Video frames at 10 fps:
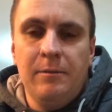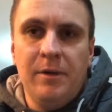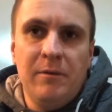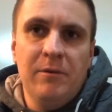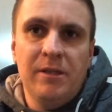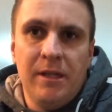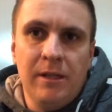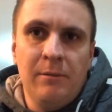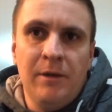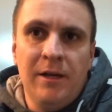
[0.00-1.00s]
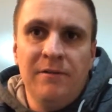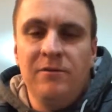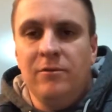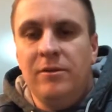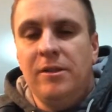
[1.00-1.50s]
Ben was telling me
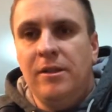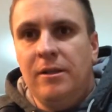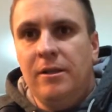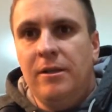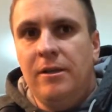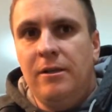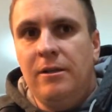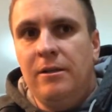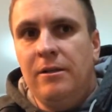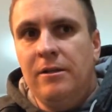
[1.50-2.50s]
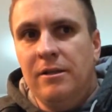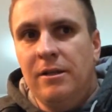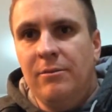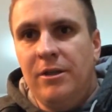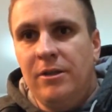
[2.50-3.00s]
afterwards that he, in
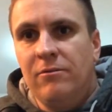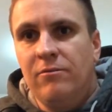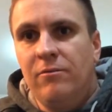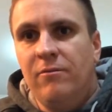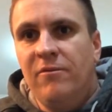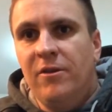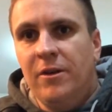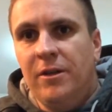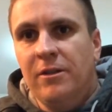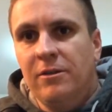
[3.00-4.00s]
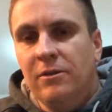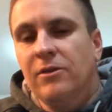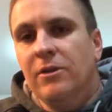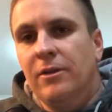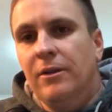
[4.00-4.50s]
some of his findings,
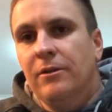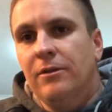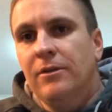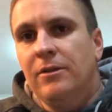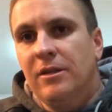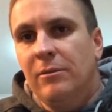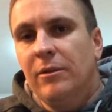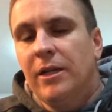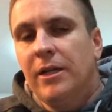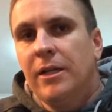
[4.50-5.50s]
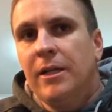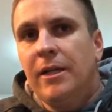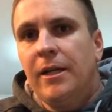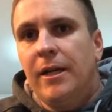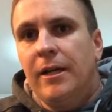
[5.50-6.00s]
also noted similar.
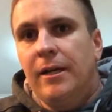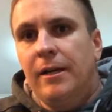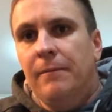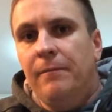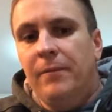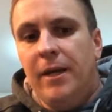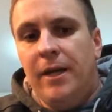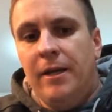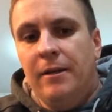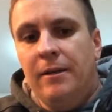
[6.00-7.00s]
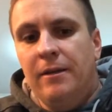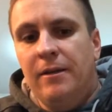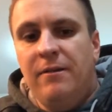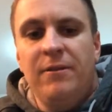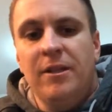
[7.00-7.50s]
And
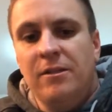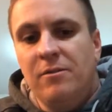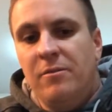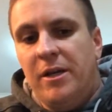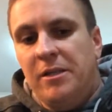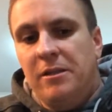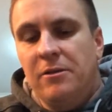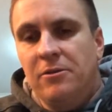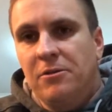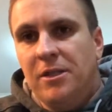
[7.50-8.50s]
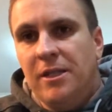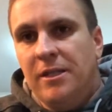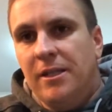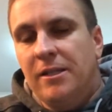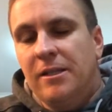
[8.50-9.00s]
they've done some basic ultrasound
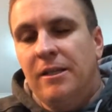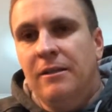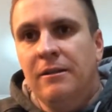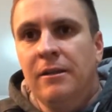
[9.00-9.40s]
testing,